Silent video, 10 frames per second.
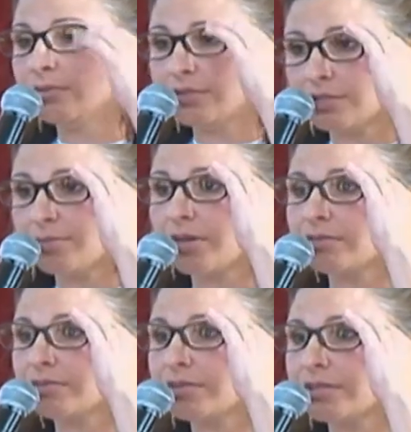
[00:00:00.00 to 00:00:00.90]
which is part
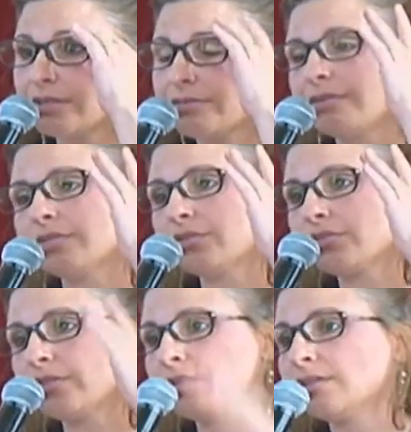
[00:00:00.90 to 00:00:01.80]
of the theory of
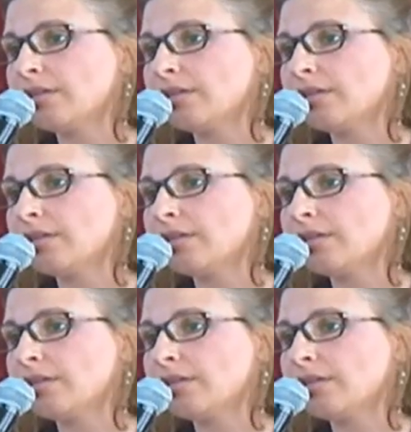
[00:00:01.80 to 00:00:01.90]
evolution,